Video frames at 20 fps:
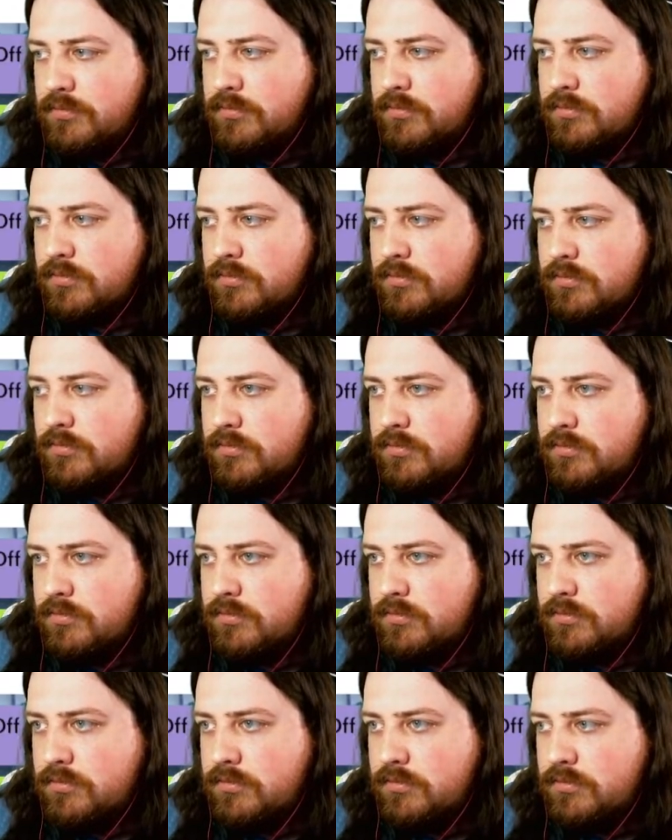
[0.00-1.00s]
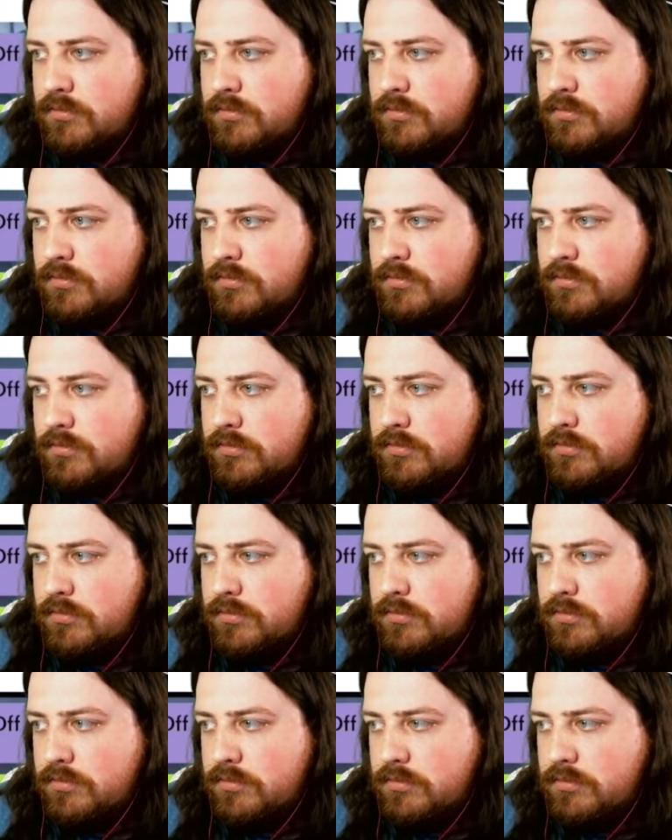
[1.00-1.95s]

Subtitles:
No one is speaking in this clip.